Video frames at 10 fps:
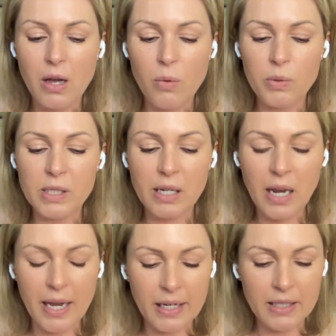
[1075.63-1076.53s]
was
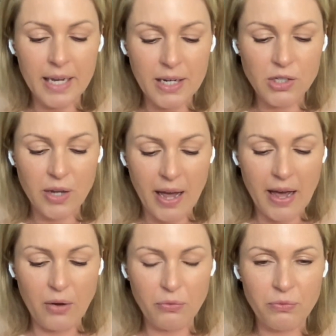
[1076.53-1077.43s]
likely to
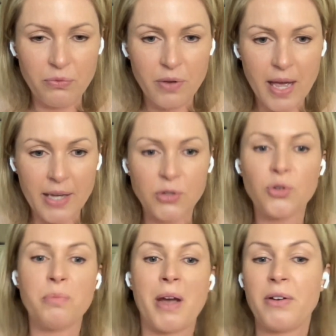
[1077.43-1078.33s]
have
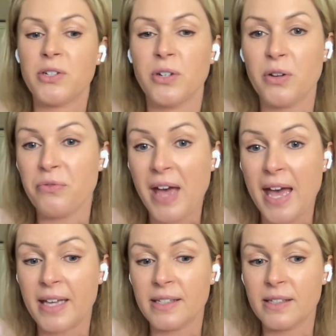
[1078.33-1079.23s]
extramarital
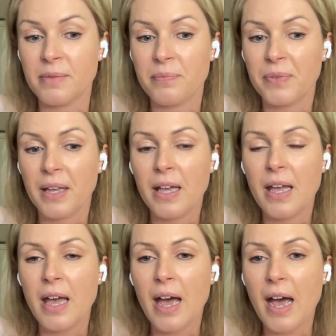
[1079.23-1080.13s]
affairs.
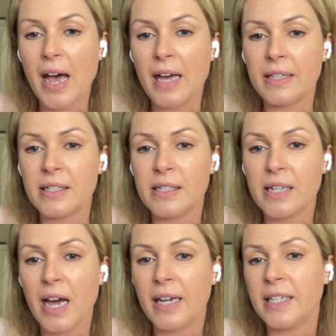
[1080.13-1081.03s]
And
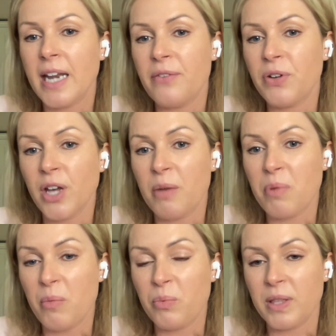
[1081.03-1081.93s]
I'd never come
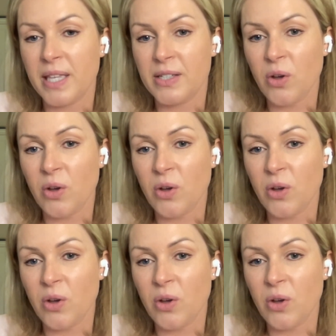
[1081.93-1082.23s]
up with this